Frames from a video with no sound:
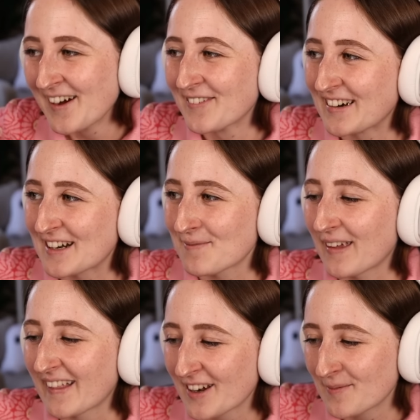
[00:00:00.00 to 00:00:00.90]
We're gonna play
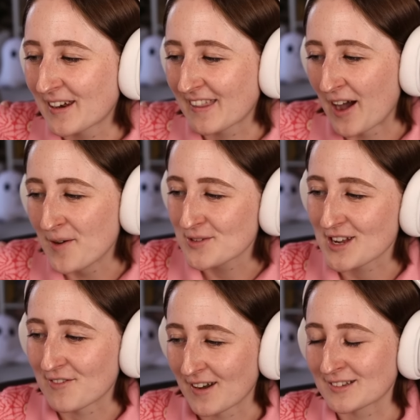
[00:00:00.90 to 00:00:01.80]
a little bit of the Home
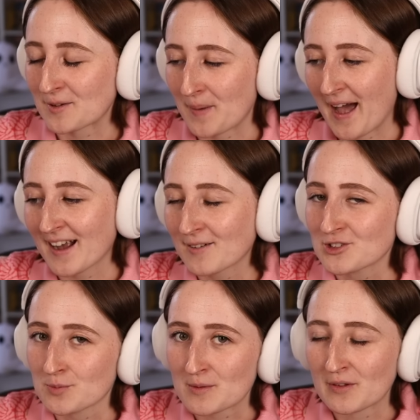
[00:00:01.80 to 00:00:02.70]
Chef Hustle Pack, which
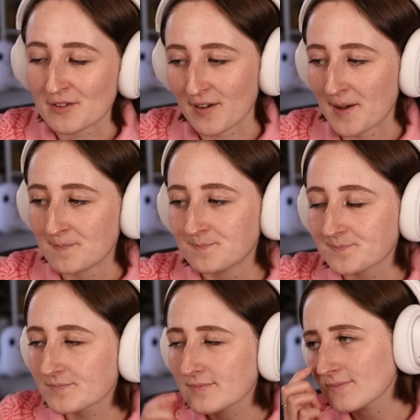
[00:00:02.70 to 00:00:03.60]
will be really fun.
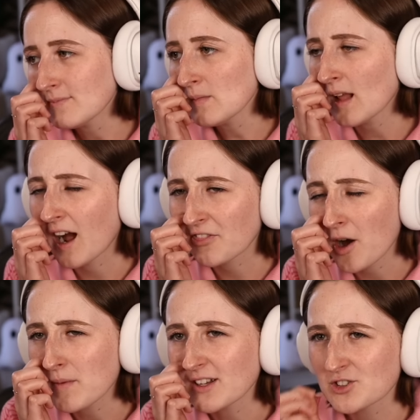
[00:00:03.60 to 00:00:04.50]
I thought
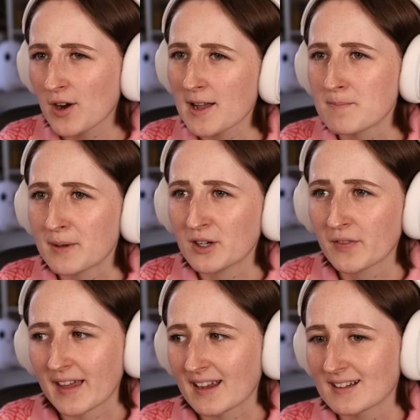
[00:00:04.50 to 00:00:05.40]
we could try and build
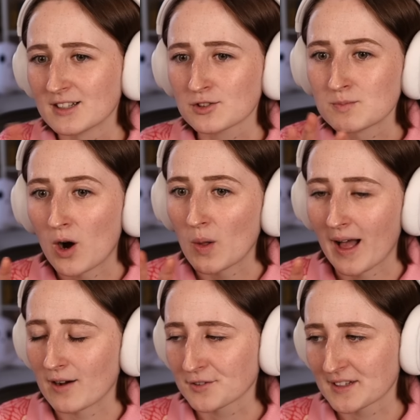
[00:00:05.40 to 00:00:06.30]
like a small
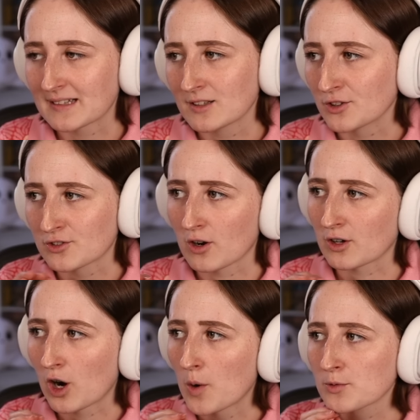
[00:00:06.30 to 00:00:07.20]
house, like a little starter
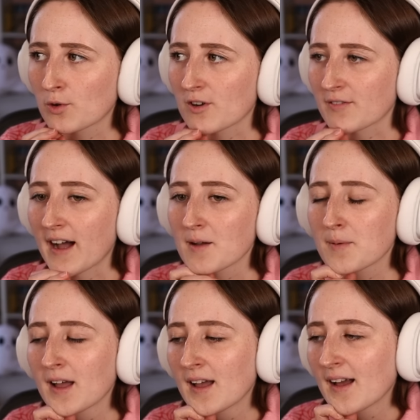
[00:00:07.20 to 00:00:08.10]
home sort of vibe,
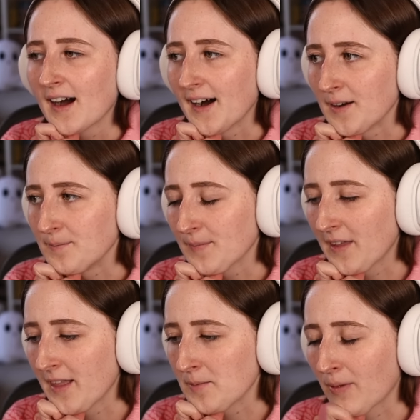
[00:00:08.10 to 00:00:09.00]
um, and
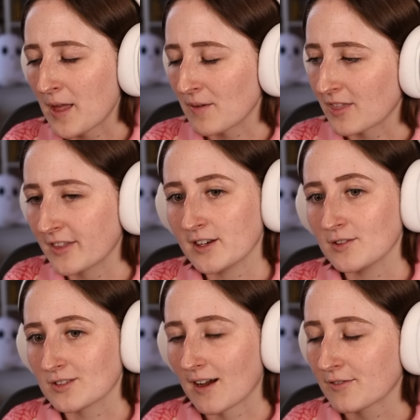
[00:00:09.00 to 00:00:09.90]
then play with the new
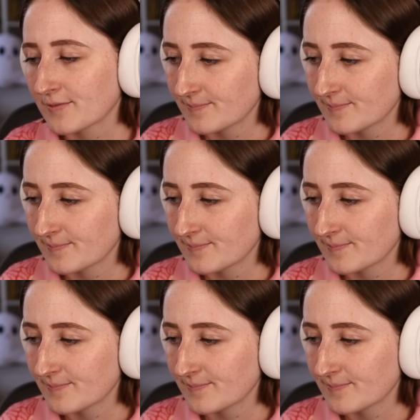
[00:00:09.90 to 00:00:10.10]
stuff.